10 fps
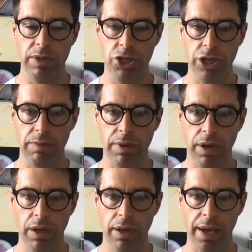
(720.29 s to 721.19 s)
cheaper,
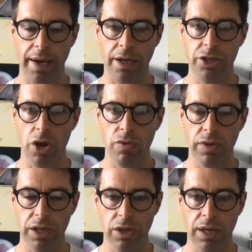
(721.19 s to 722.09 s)
and I don't
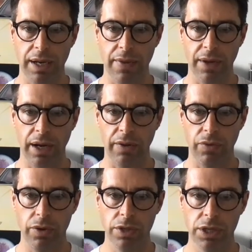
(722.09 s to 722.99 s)
think you're going to get the
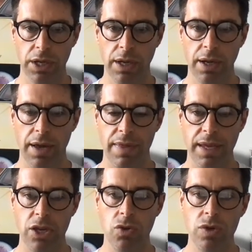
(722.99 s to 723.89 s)
click-throughs. I
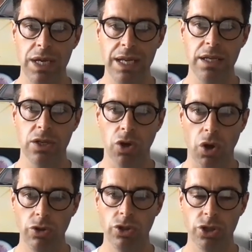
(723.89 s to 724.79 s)
think you need to
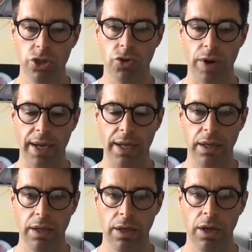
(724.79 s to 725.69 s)
concentrate
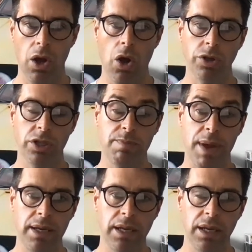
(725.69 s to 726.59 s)
on
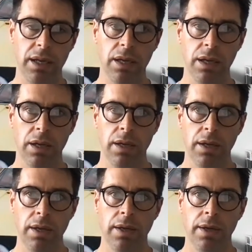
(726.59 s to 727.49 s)
spending
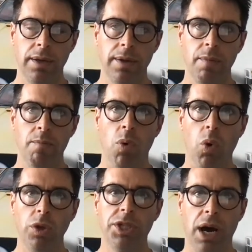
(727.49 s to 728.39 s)

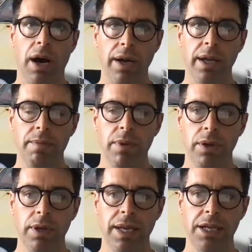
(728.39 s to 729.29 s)
more time
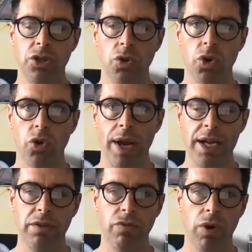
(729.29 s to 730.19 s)
getting your
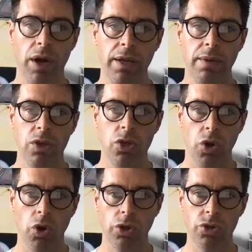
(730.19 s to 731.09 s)
creative right, your
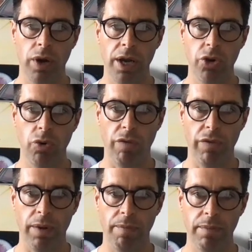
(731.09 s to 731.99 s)
hooks right, your offer.
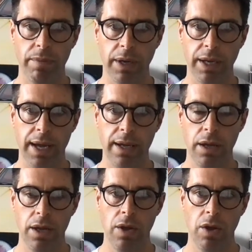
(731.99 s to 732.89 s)
Okay.
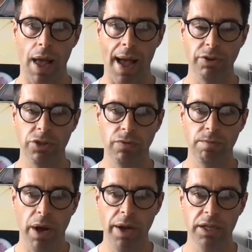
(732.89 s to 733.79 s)
Out of
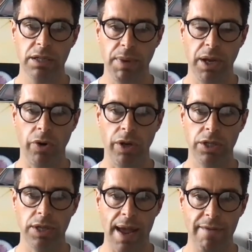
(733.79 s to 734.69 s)
my experience,
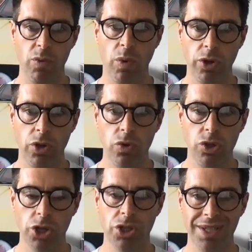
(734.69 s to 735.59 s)
everyone who
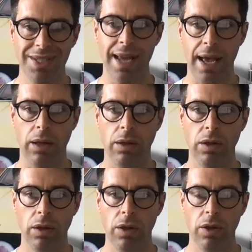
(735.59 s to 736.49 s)
doesn't sell
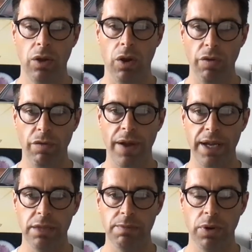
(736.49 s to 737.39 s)
on
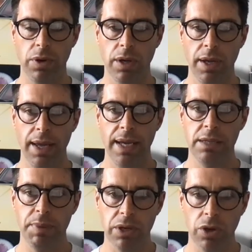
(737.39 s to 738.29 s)
Facebook is
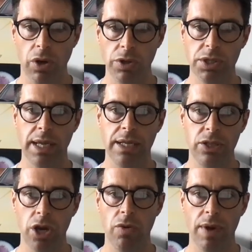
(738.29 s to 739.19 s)
because they
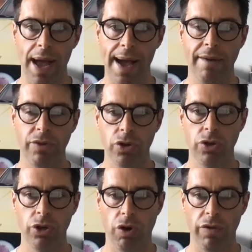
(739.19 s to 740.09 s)
don't have a
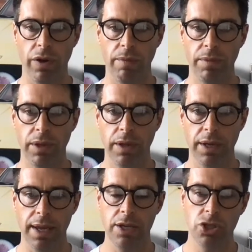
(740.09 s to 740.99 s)
good offer.
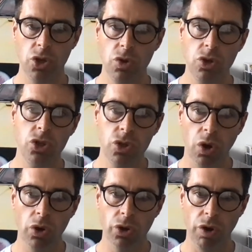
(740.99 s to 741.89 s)
Okay. As soon as you got
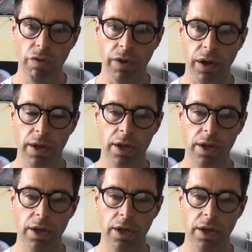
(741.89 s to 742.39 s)
a good offer,